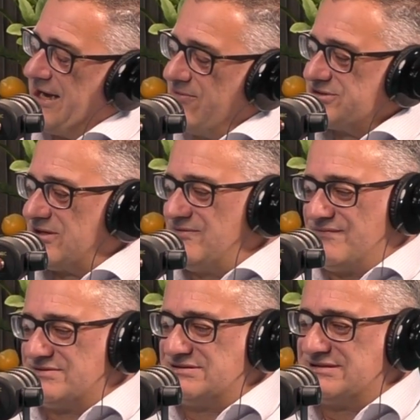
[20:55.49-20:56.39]
And it was over,
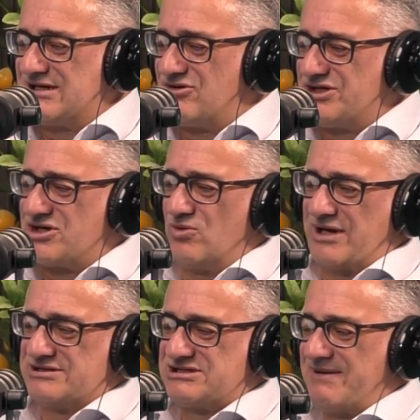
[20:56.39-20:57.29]
because it's called
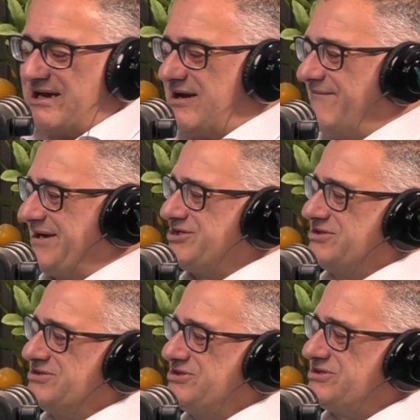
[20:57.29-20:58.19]
unspent
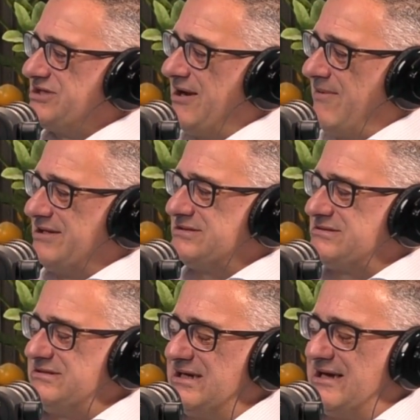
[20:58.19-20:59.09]
convictions. It went,
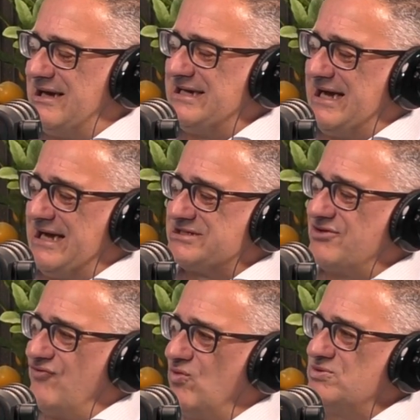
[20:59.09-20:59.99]
that's
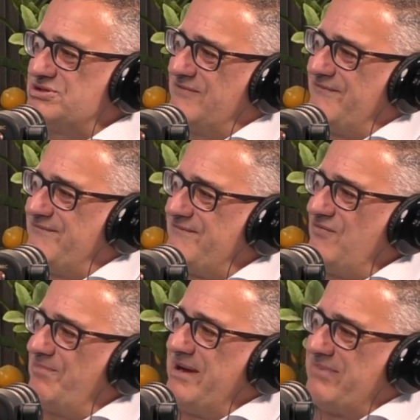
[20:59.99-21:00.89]
the rules of
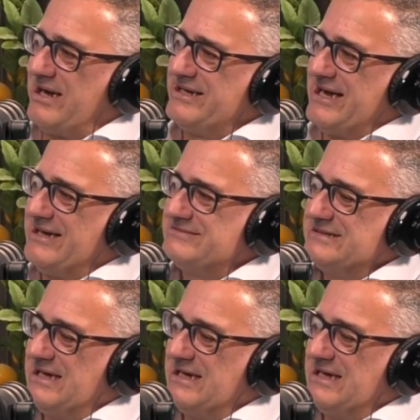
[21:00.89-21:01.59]
not being paid out.